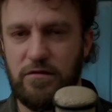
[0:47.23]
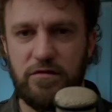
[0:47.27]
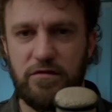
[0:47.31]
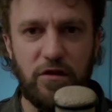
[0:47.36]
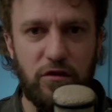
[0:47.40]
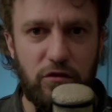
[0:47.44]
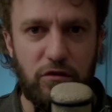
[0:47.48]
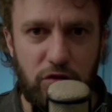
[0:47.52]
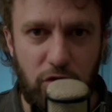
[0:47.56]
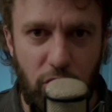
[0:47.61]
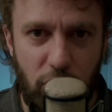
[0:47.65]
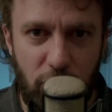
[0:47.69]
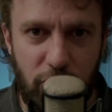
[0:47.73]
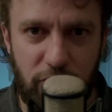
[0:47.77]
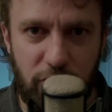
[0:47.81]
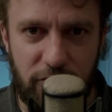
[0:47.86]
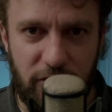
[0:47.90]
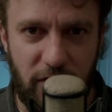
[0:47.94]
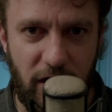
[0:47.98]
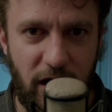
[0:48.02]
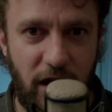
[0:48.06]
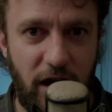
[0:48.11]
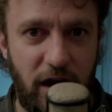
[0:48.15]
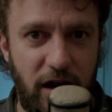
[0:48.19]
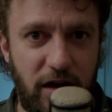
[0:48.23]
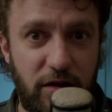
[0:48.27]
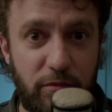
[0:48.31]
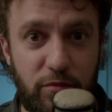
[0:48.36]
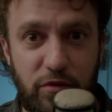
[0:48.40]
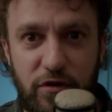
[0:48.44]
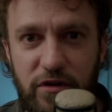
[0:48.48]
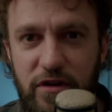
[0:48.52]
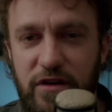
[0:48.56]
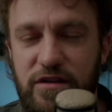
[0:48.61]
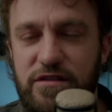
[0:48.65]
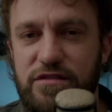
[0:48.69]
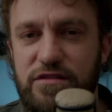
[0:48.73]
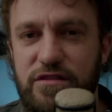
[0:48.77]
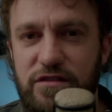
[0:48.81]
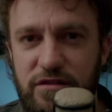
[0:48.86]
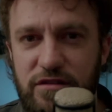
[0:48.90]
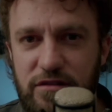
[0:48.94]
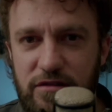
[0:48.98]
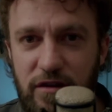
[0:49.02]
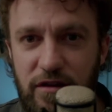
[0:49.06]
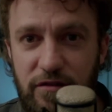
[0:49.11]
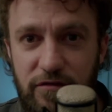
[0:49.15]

the lo-fi production